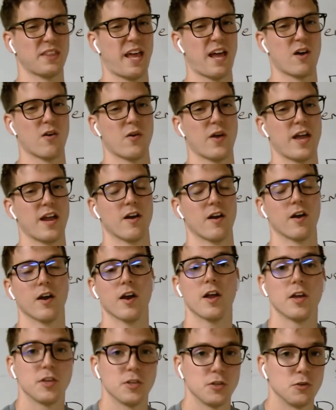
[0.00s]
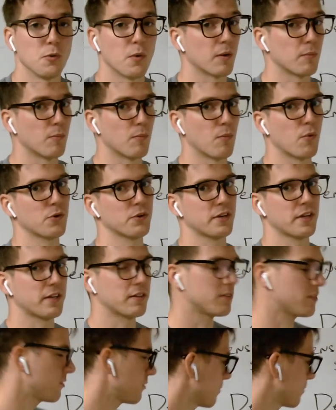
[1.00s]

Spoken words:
out air, you are more dense.